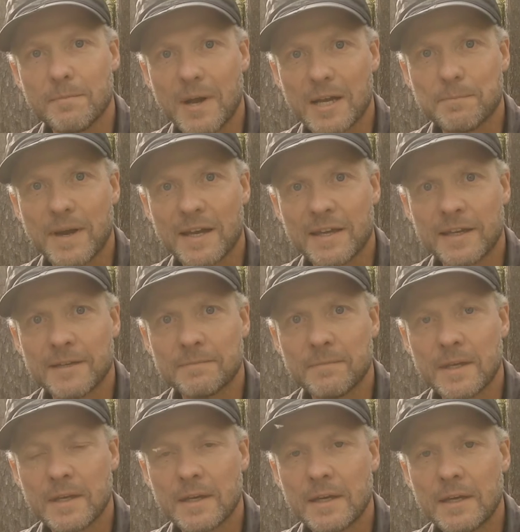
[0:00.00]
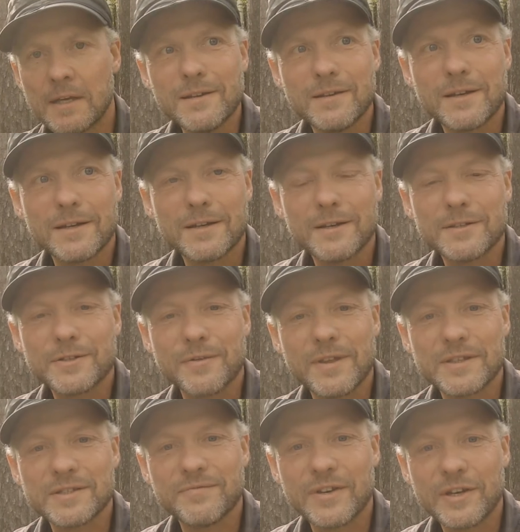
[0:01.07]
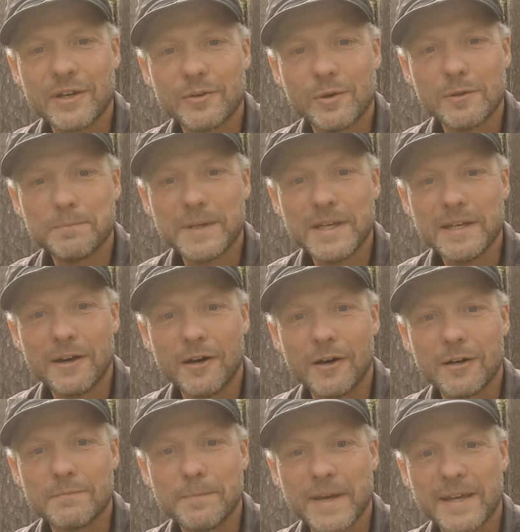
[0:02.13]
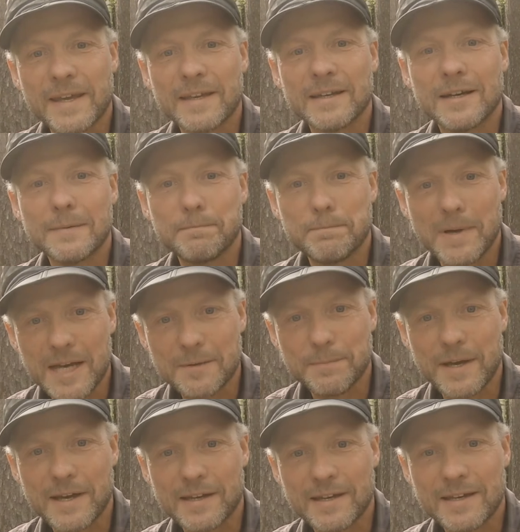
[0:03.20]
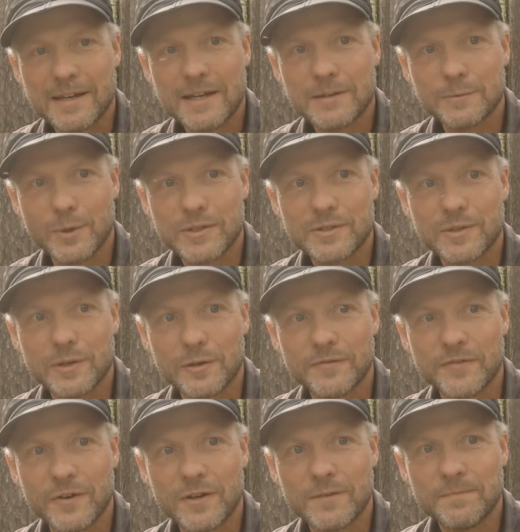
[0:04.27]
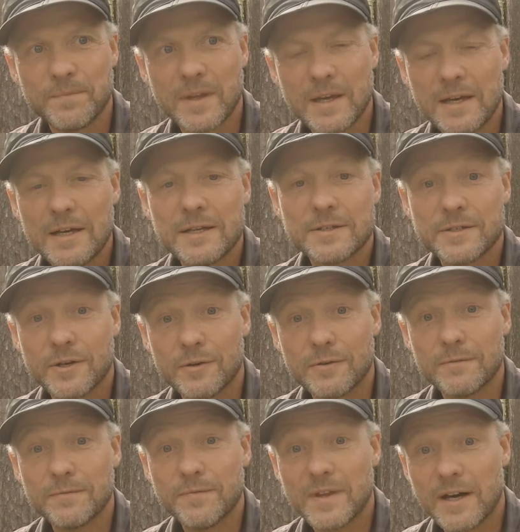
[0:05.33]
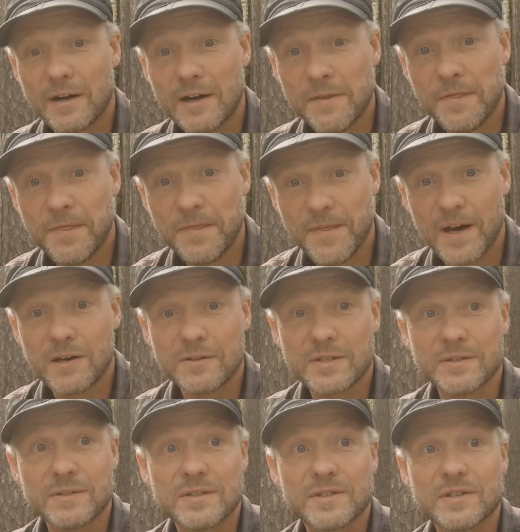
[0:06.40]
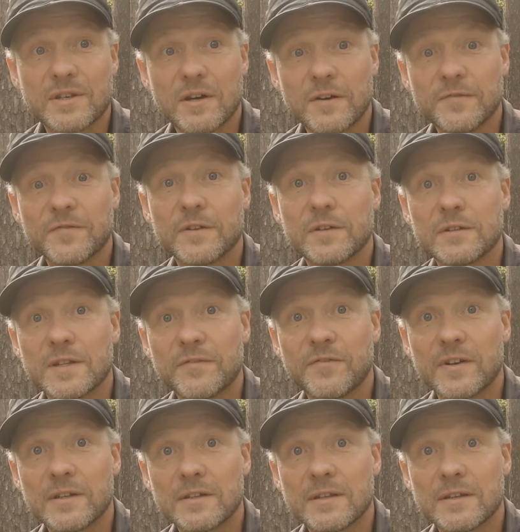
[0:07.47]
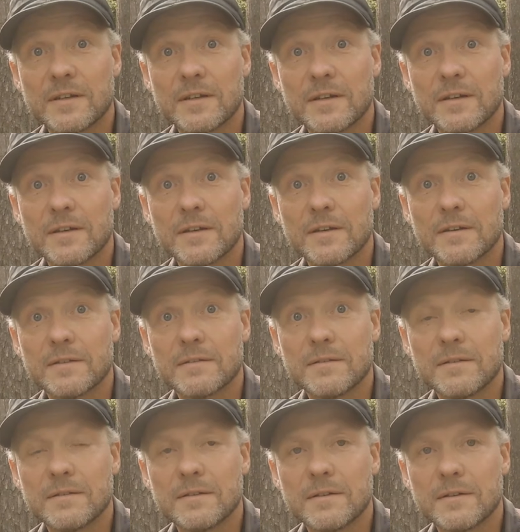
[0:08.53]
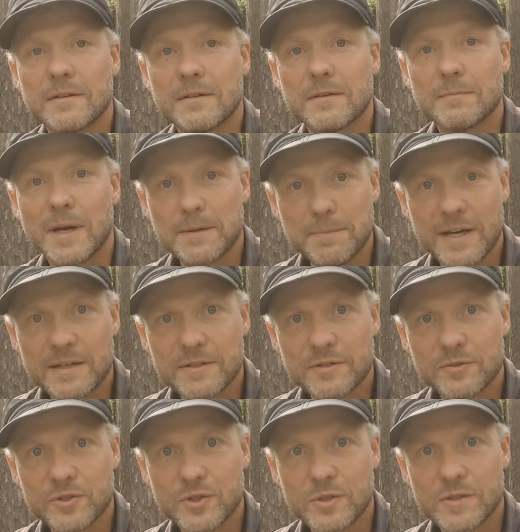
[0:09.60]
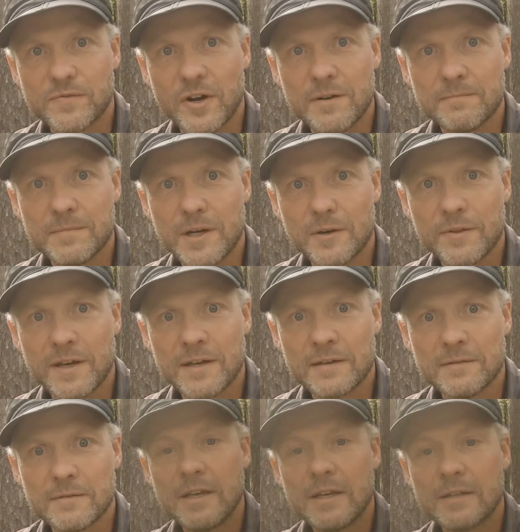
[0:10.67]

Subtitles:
backpacking. So this video will be on picking a backpack and what to look for. So there are thousands of different backpacks to choose from out there.